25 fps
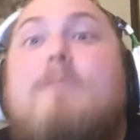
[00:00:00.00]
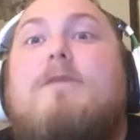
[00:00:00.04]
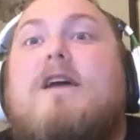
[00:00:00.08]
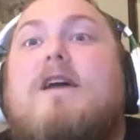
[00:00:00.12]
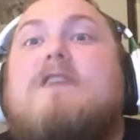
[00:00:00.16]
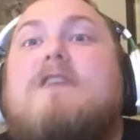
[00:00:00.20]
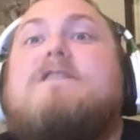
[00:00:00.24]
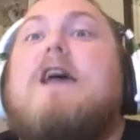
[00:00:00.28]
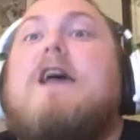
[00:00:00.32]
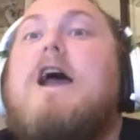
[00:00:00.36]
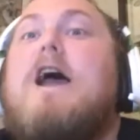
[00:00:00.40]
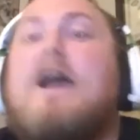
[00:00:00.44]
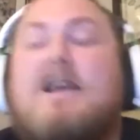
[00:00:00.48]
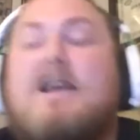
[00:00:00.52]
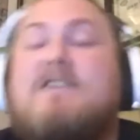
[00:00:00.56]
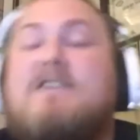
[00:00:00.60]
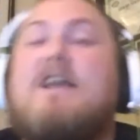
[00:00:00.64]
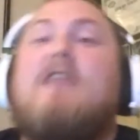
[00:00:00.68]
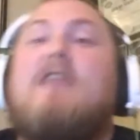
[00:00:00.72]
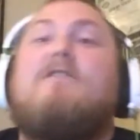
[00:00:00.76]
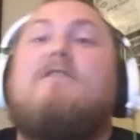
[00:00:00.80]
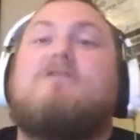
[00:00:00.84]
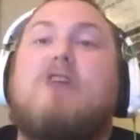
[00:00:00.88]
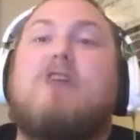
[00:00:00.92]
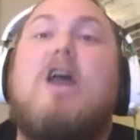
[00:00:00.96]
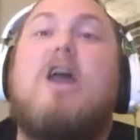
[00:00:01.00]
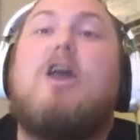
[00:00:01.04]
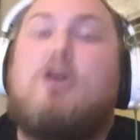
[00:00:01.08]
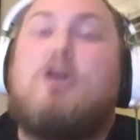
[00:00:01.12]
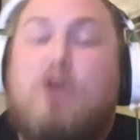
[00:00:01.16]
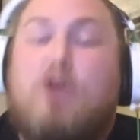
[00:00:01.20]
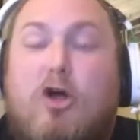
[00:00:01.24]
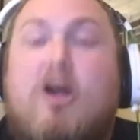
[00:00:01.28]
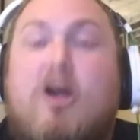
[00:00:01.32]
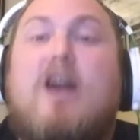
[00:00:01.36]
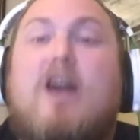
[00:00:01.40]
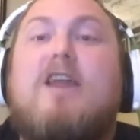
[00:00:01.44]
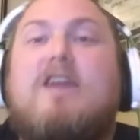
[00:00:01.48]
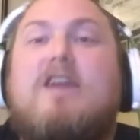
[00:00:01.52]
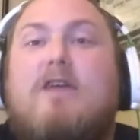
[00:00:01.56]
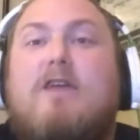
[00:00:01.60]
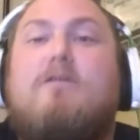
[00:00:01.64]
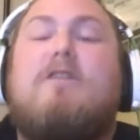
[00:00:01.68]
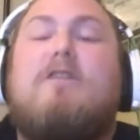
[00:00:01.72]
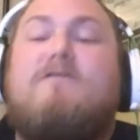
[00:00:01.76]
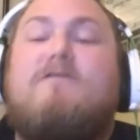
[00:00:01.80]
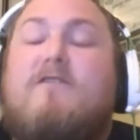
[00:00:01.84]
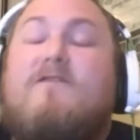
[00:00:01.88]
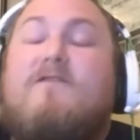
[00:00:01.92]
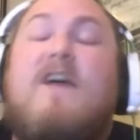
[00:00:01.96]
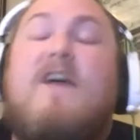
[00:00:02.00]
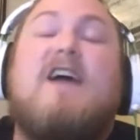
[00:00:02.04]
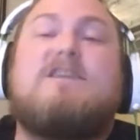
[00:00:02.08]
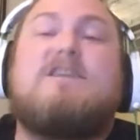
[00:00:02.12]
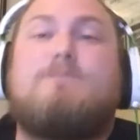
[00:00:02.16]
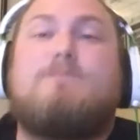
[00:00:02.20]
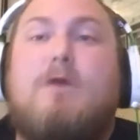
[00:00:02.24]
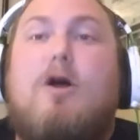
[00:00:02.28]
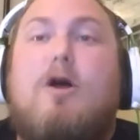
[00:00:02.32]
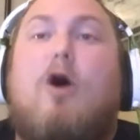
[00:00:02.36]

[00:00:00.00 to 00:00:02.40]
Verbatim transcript: because because then eventually you're going to get rid of it fast,